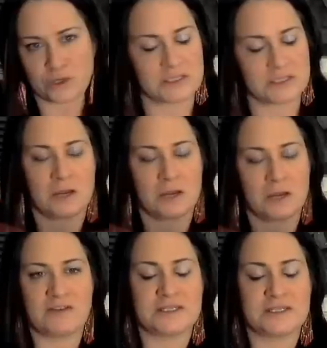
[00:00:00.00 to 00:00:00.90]

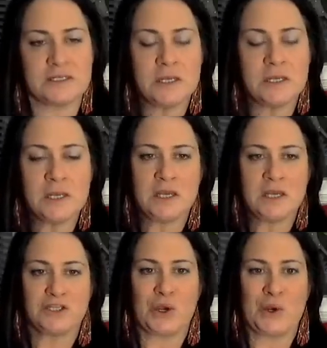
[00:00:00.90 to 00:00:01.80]
rainforest.
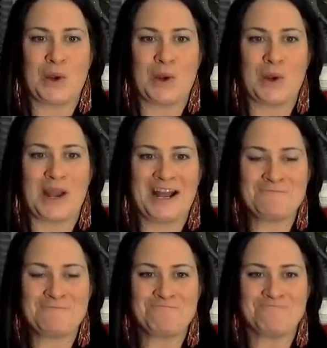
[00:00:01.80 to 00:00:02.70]
So,
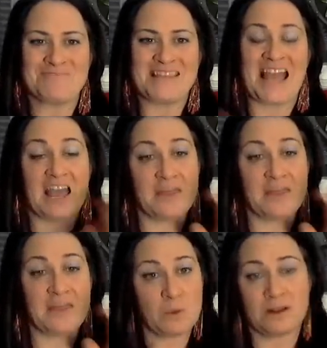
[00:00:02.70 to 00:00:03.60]
yeah, and
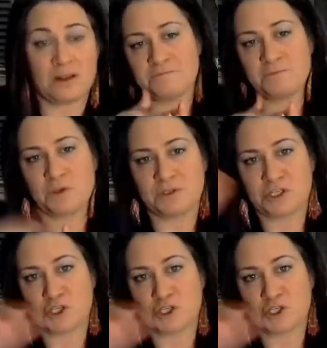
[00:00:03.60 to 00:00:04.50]
then we're going to, so
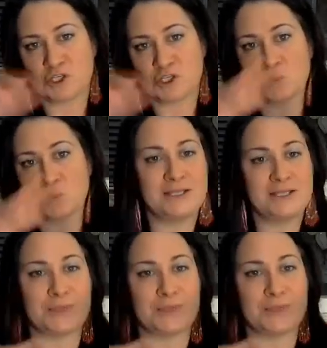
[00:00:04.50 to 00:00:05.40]
it's 3 nights,
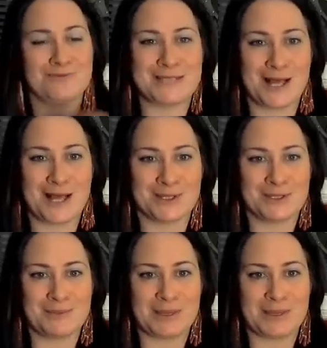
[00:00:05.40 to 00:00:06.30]
3 different towns on
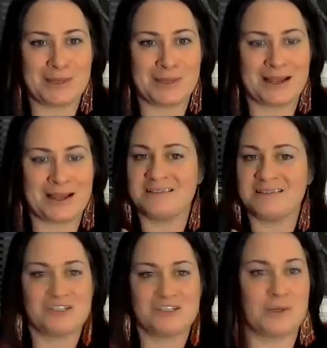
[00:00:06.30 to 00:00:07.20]
the Big Island.
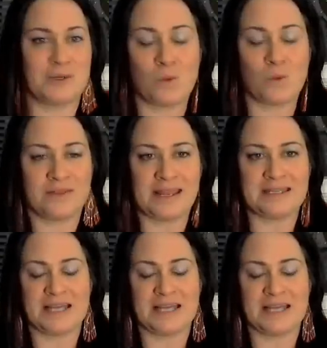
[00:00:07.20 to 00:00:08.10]
Do what you want in the
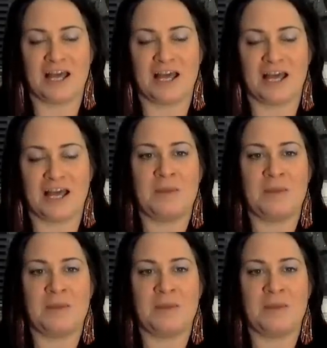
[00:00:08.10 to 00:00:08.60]
daytime, and